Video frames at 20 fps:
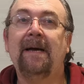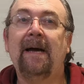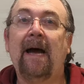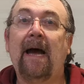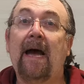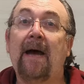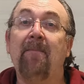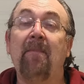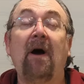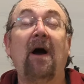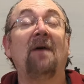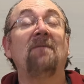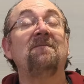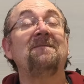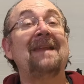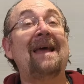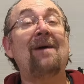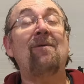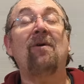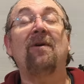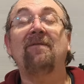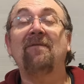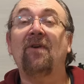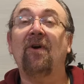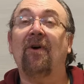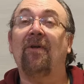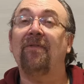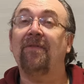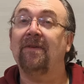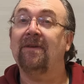I've
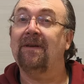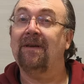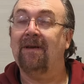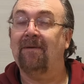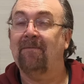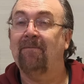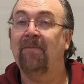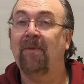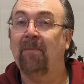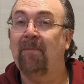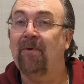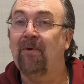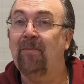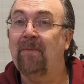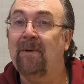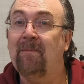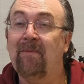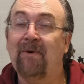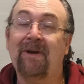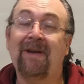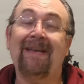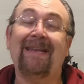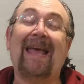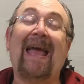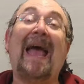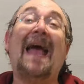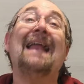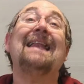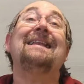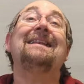got the pulping bucket
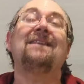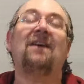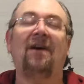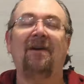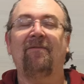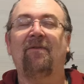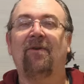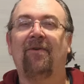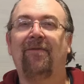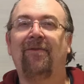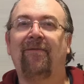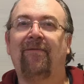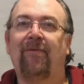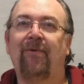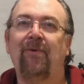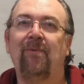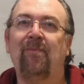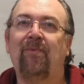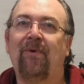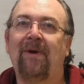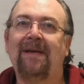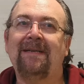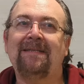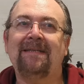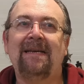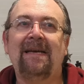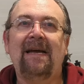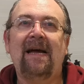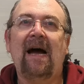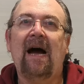and I've got the fruit
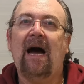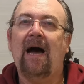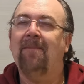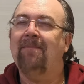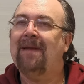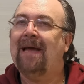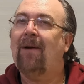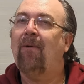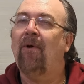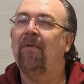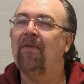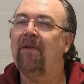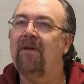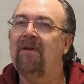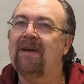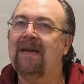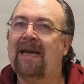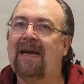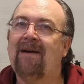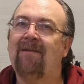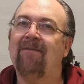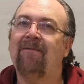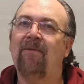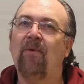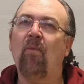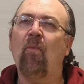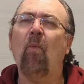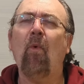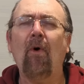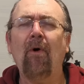press. I'm now on the lookout for
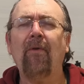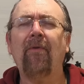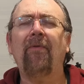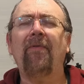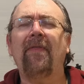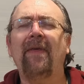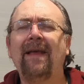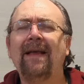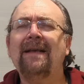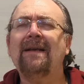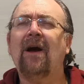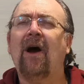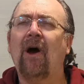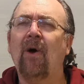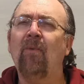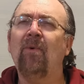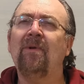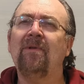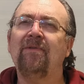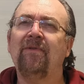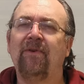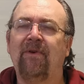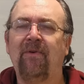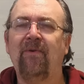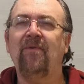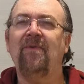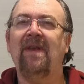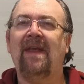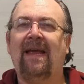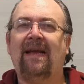what thing I will do
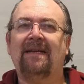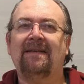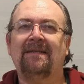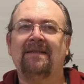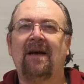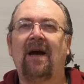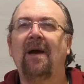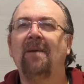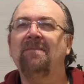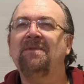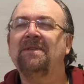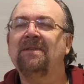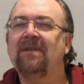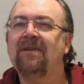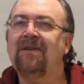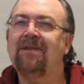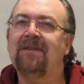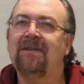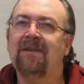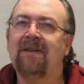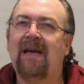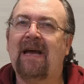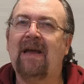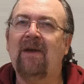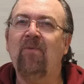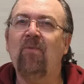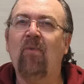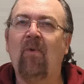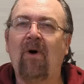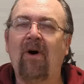next. I'm certain
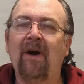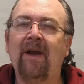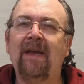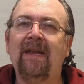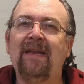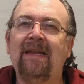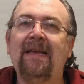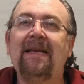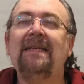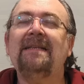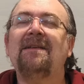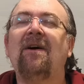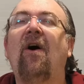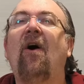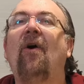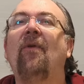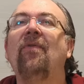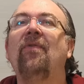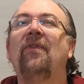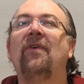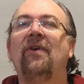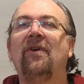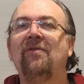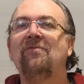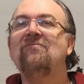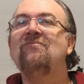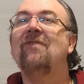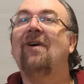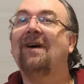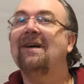a wine is on the
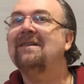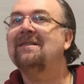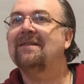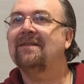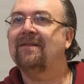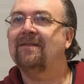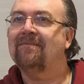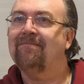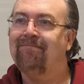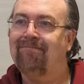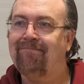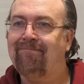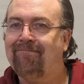horizon.